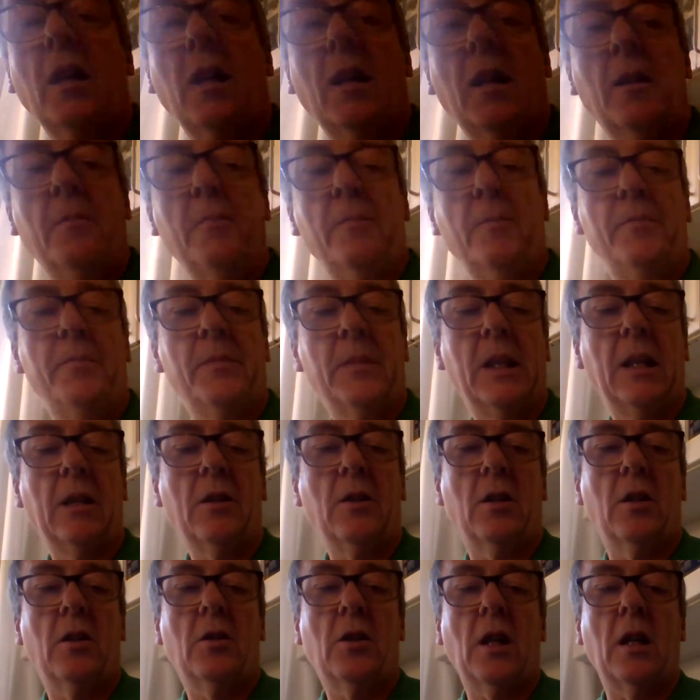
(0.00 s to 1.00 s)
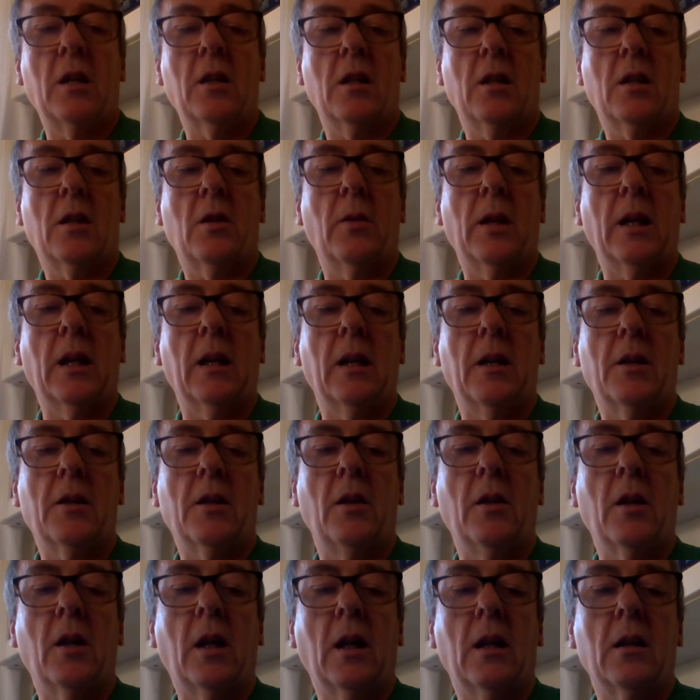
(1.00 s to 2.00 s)
Let's just change it to English so
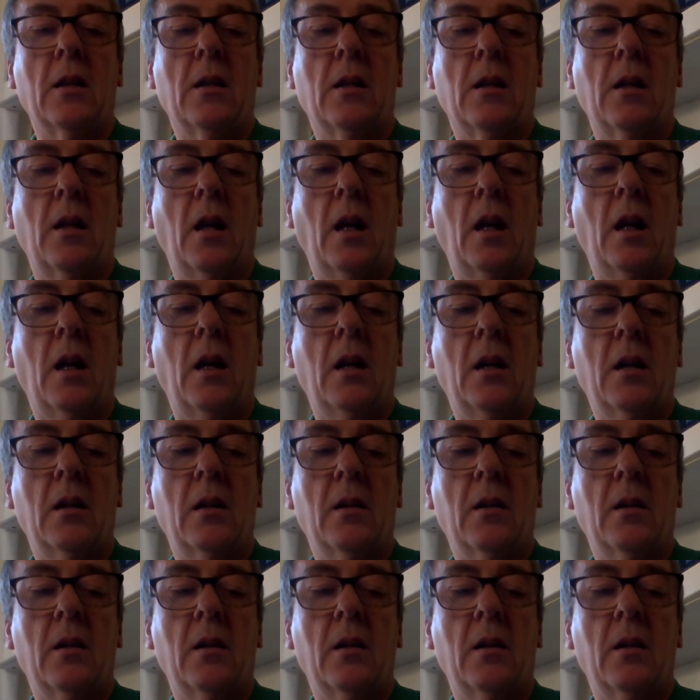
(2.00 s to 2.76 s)
you can see